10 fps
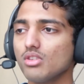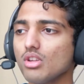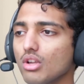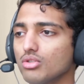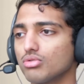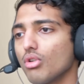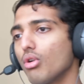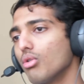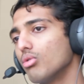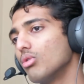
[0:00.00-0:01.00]

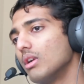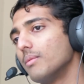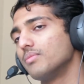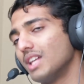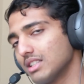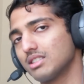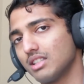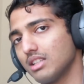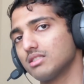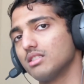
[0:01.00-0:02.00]
So that's
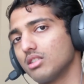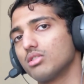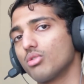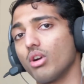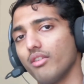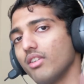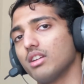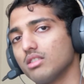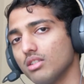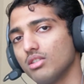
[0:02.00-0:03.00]
the
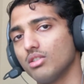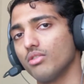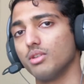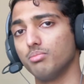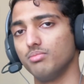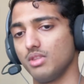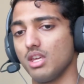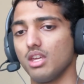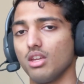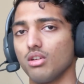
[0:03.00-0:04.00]
trifecta of
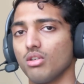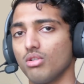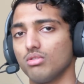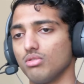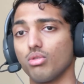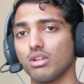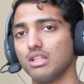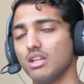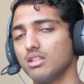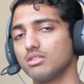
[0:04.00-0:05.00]
the
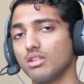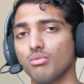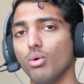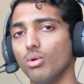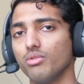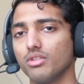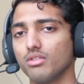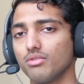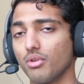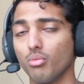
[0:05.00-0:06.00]
organizations involved,
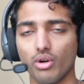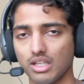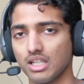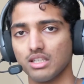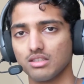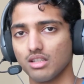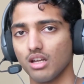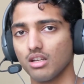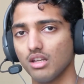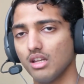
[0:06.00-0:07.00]
from what I
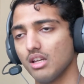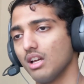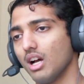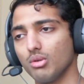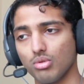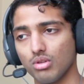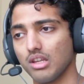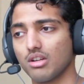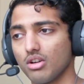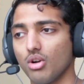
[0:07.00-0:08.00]
understand. I will
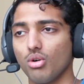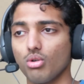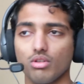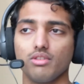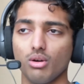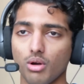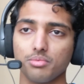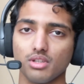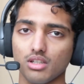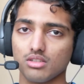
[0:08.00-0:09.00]
link all of their
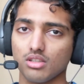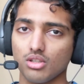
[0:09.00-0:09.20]
websites